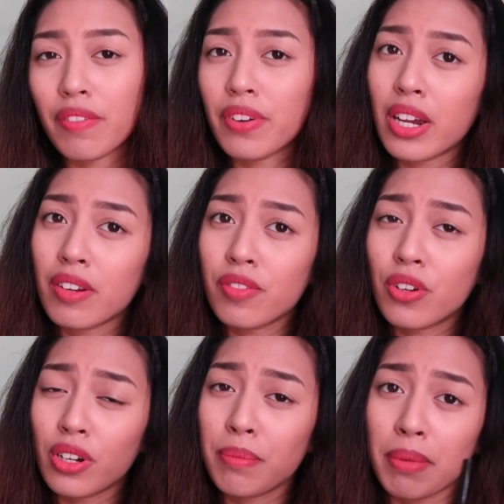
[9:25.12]
I've kind of
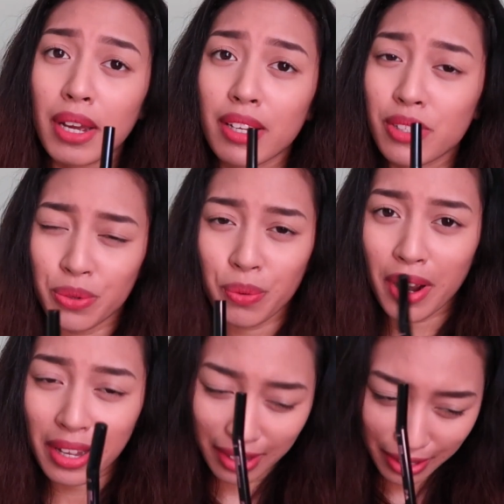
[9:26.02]
gotten back into
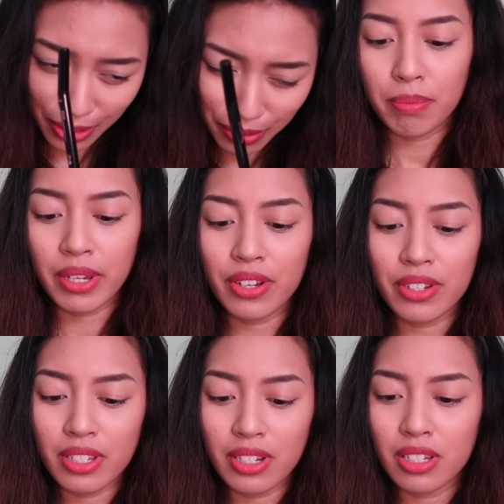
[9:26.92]
eyeliner
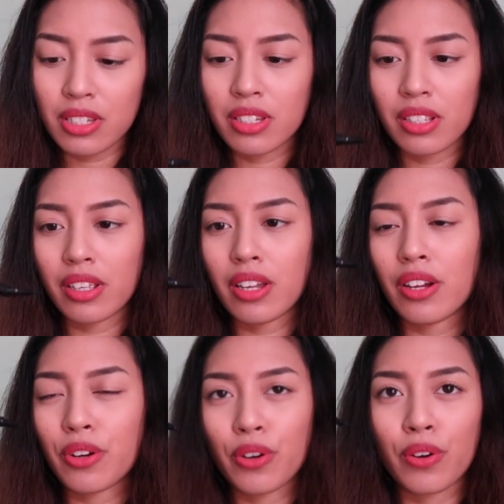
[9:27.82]
because it is
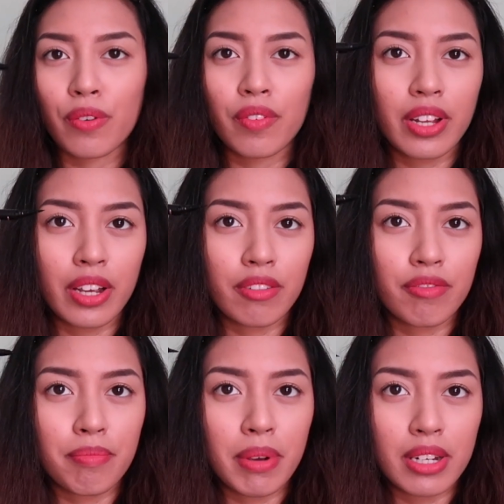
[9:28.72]
a curved kind
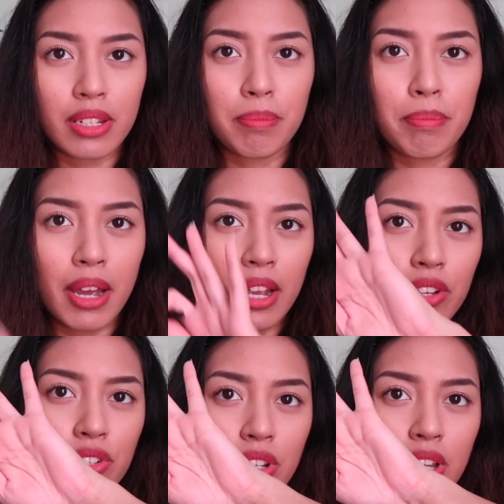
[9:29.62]
of bent
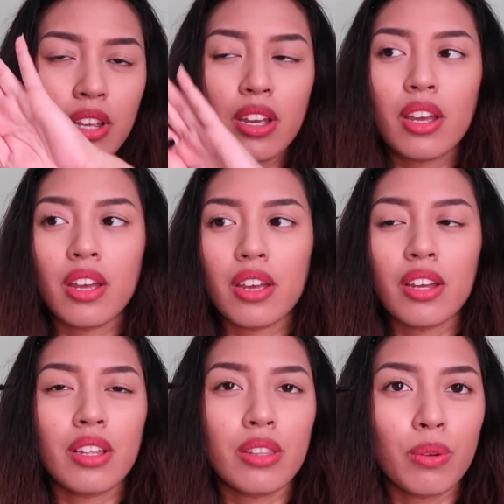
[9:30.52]
packaging.
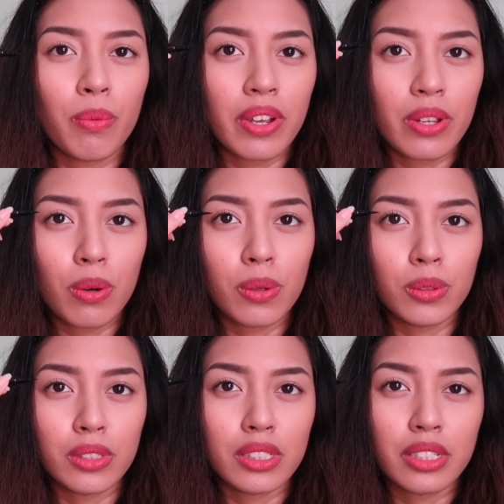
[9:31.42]
The way you
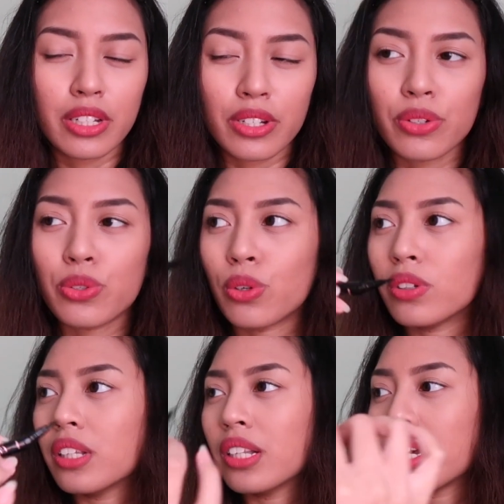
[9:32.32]
hold it and draw
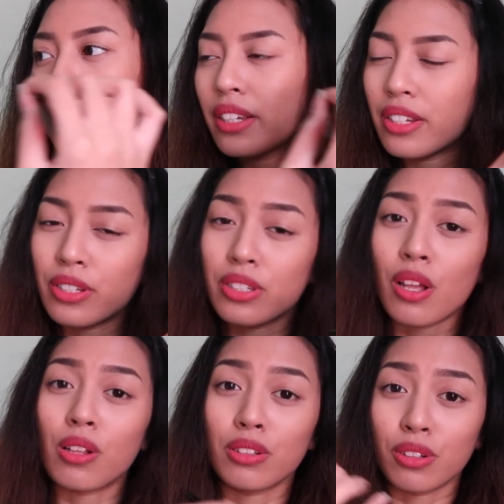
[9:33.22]
the line is
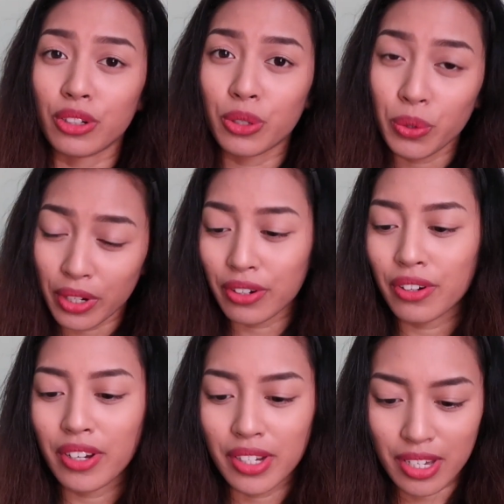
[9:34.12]
a lot
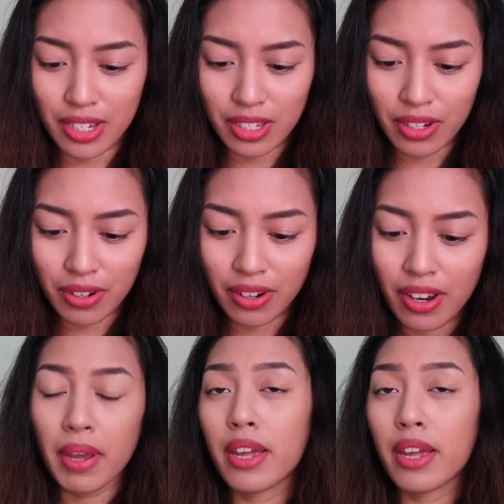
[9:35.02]
quicker and easier.